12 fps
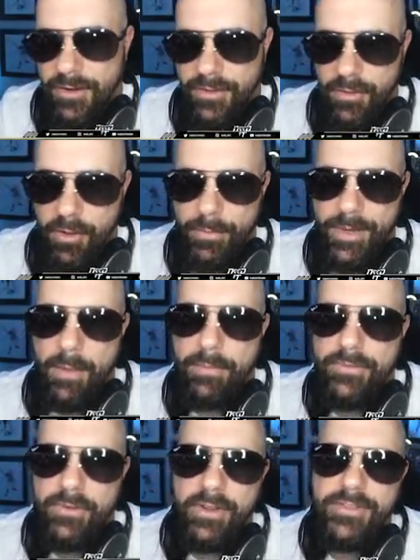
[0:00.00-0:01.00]
and long. We got. We're
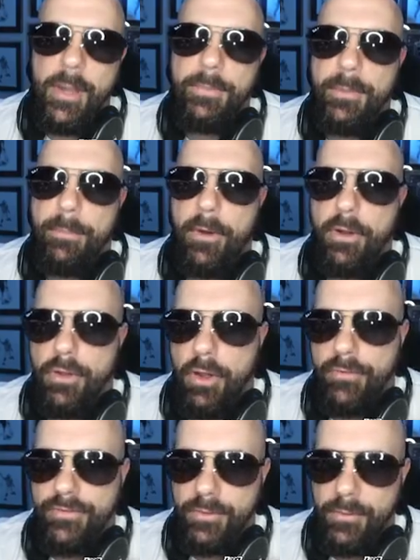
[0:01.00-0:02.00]
just going to dump the ball
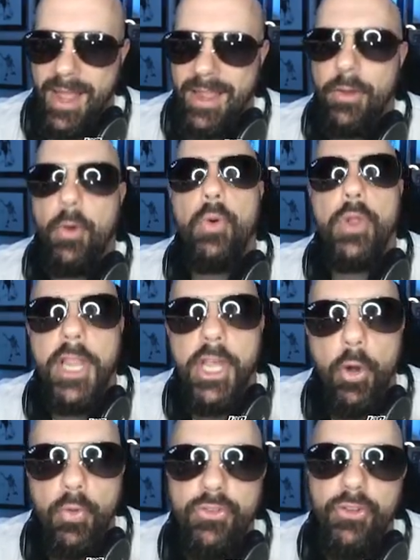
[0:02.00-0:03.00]
off to a
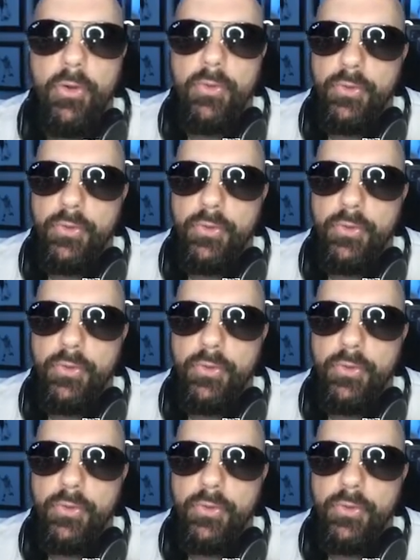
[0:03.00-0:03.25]
Julio Jones,